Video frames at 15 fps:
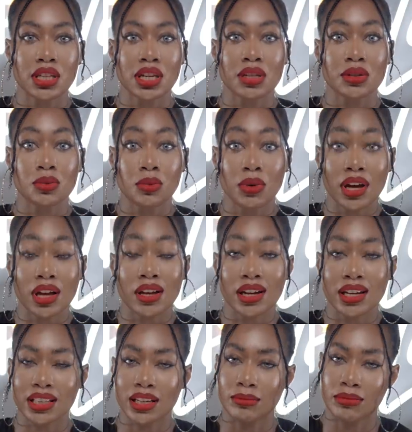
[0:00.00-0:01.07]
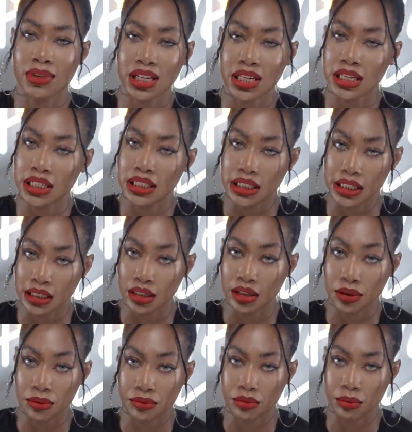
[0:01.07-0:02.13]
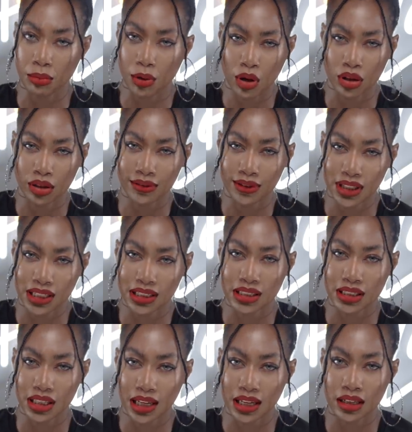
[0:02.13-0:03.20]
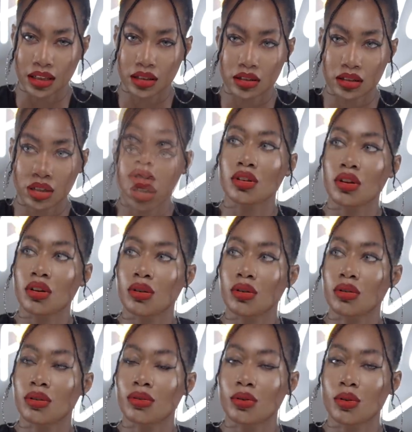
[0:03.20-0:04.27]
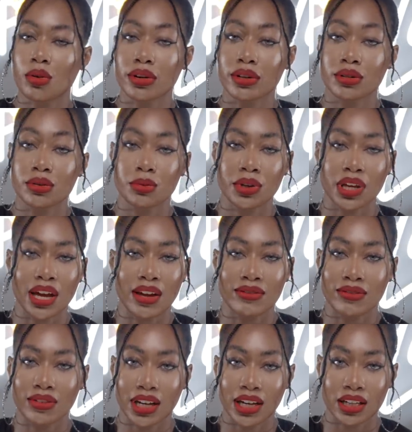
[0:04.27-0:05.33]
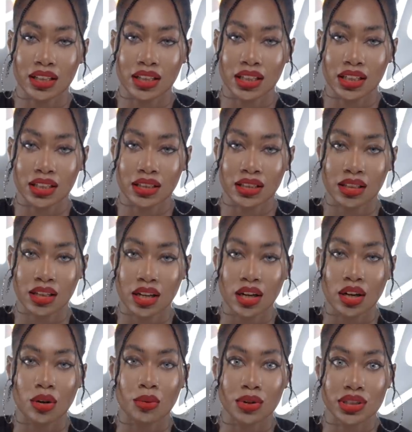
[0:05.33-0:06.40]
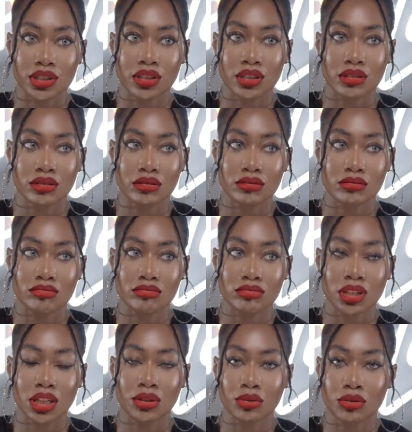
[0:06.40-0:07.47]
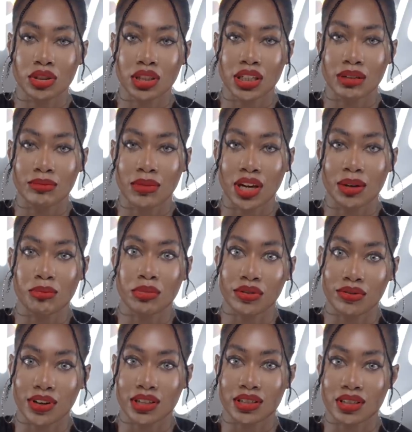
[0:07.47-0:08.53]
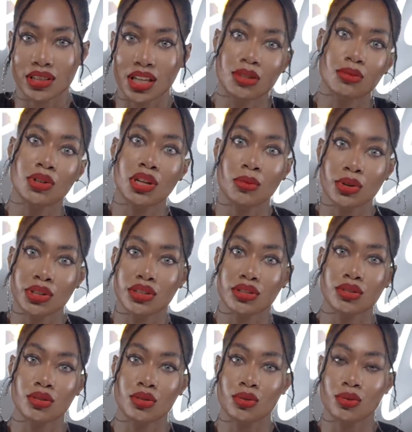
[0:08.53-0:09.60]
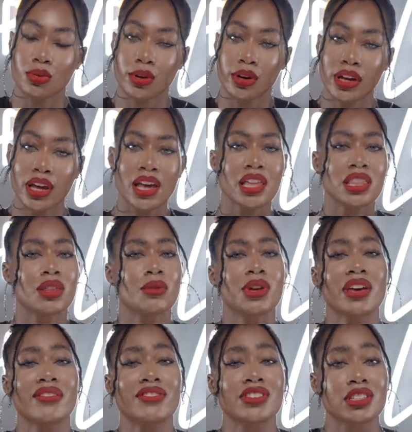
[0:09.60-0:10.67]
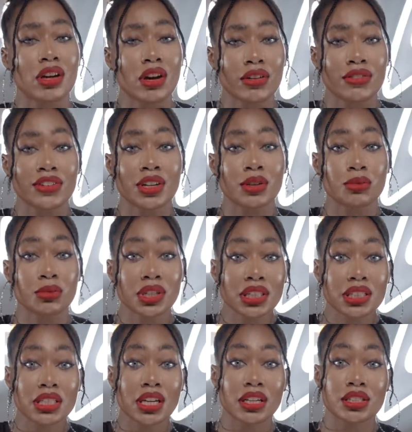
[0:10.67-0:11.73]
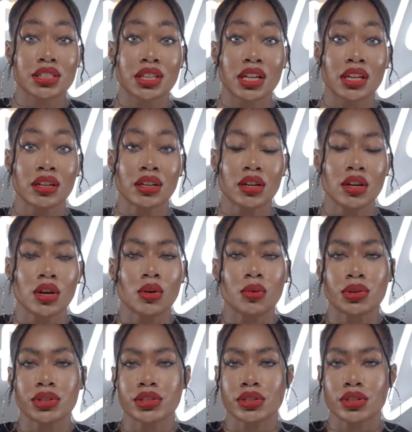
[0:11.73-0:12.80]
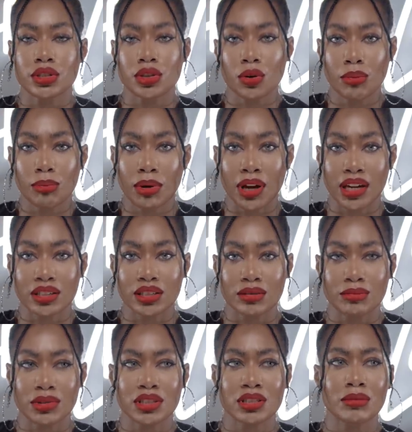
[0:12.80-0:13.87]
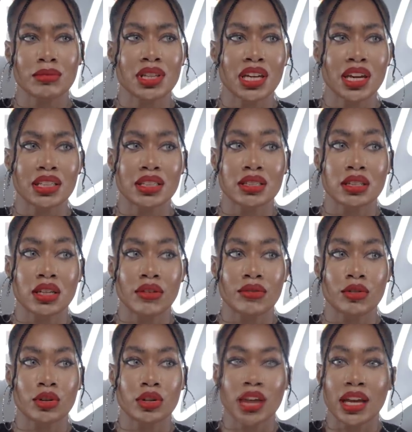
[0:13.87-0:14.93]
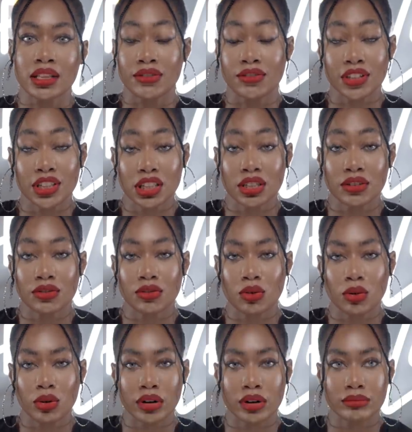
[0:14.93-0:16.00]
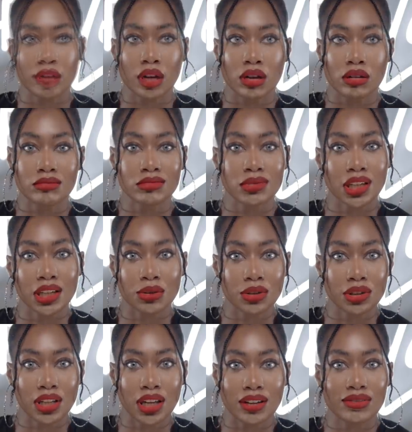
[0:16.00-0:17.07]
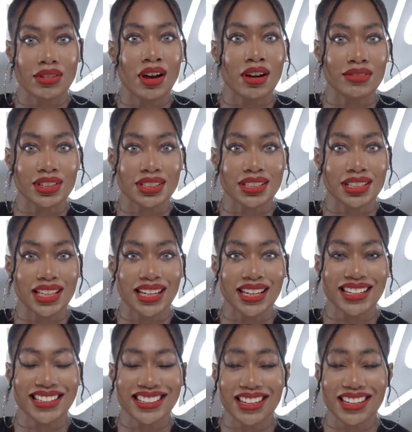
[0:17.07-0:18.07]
things well and I'm making an income from all of these things. So of course we have violin, which is literally my profession. That's what I went to school for. Then we have photography and retouching, which is a newer passion, but something I discovered an affinity for um, later in life, obviously,